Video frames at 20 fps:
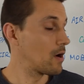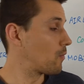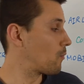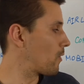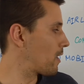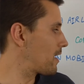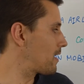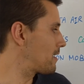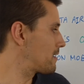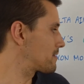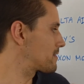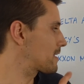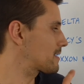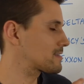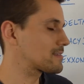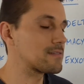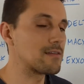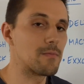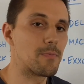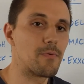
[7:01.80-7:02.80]
Well,
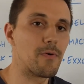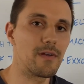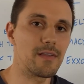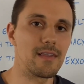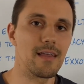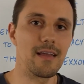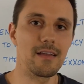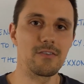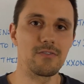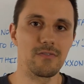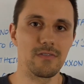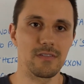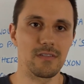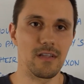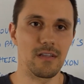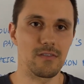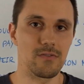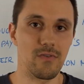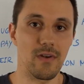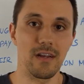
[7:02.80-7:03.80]
that's a pretty
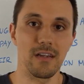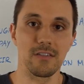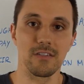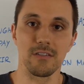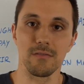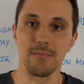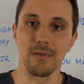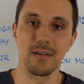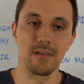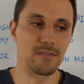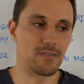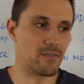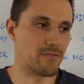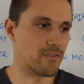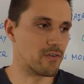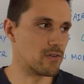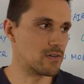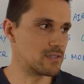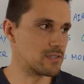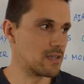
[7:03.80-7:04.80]
interesting strategy, because of
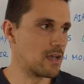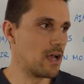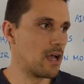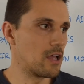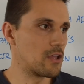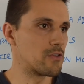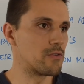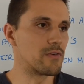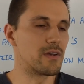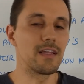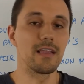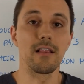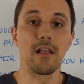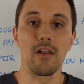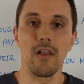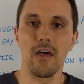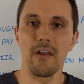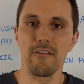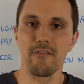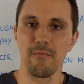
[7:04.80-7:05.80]
course you need a
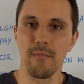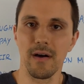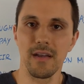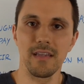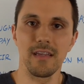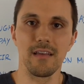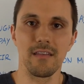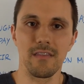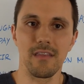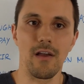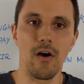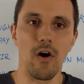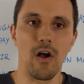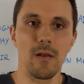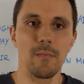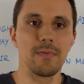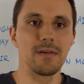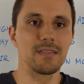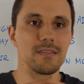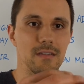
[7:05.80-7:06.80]
lot of money in the
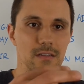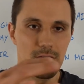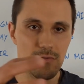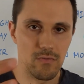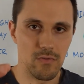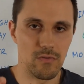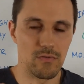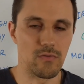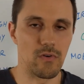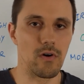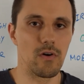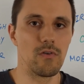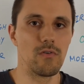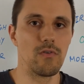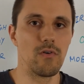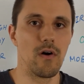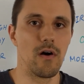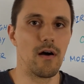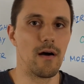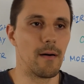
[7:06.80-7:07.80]
oil business to
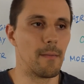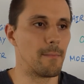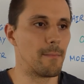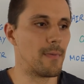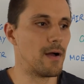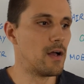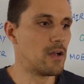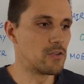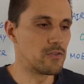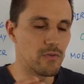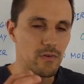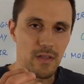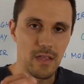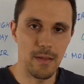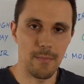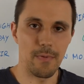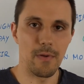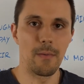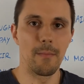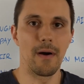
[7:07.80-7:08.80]
grow, to
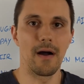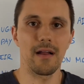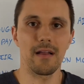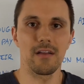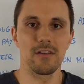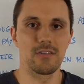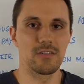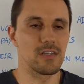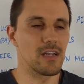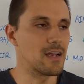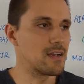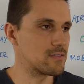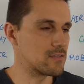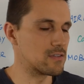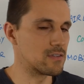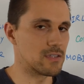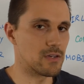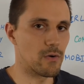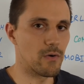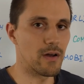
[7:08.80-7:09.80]
keep your market shares
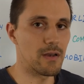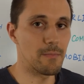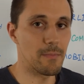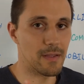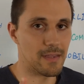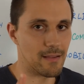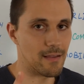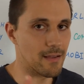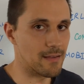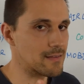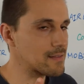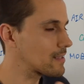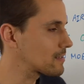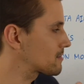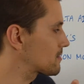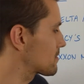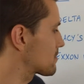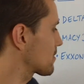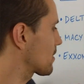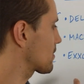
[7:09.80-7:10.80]
and so on, but
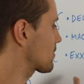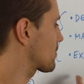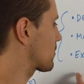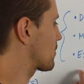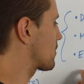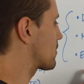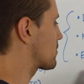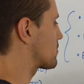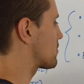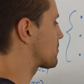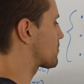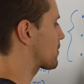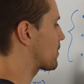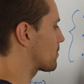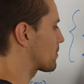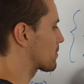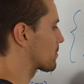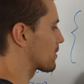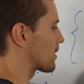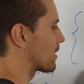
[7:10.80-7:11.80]
this is not the
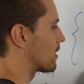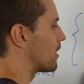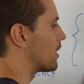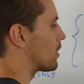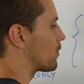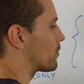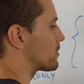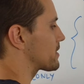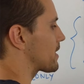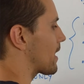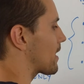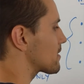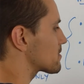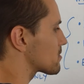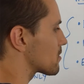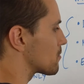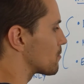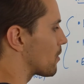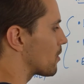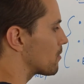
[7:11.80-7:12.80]
problem here. With
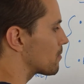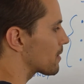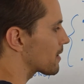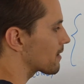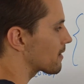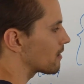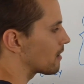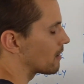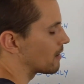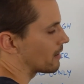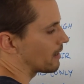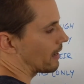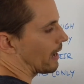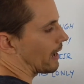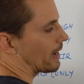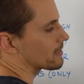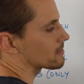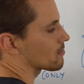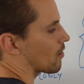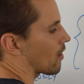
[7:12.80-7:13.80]
ExxonMobil,
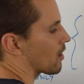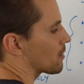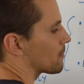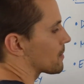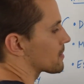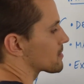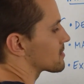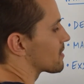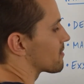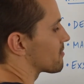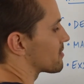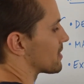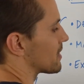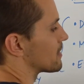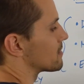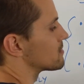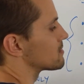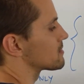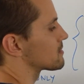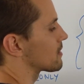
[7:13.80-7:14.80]
it's all about
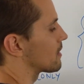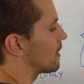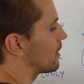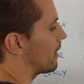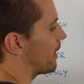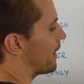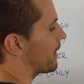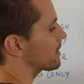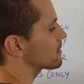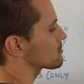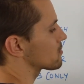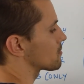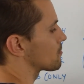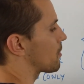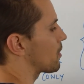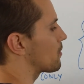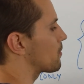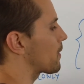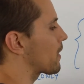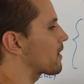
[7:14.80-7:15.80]
dividends.
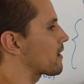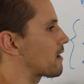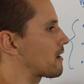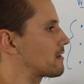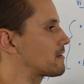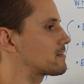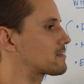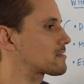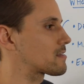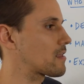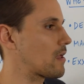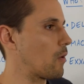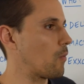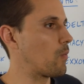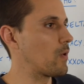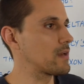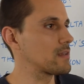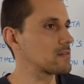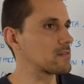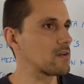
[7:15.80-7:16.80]
ExxonMobil is
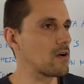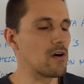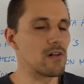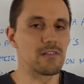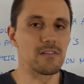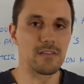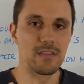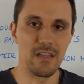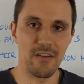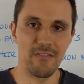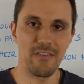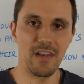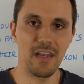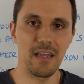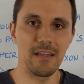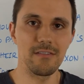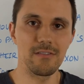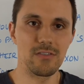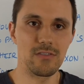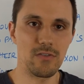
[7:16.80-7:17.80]
what is called a
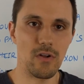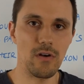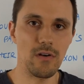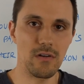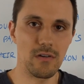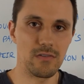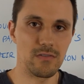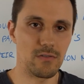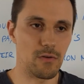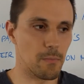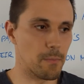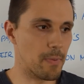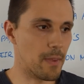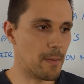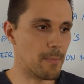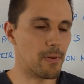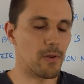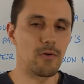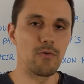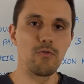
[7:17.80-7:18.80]
dividend stock, so
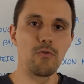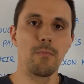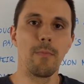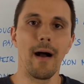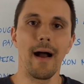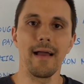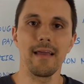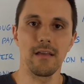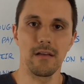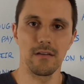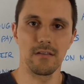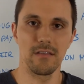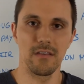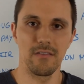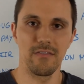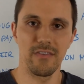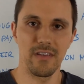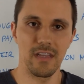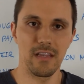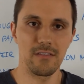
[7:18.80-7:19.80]
people who buy a
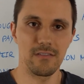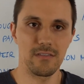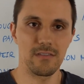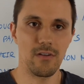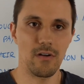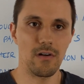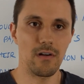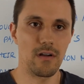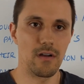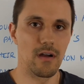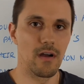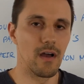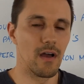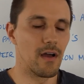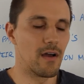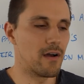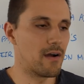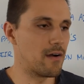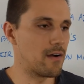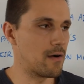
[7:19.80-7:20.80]
dividend stock
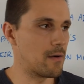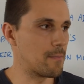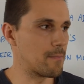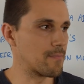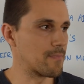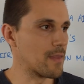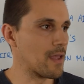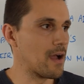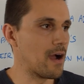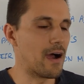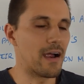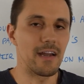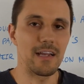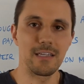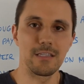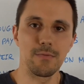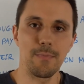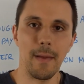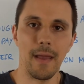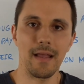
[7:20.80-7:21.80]
are
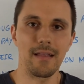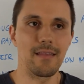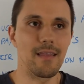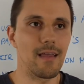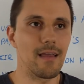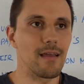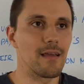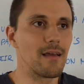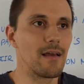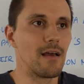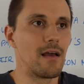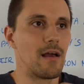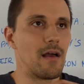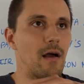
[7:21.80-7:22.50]
expecting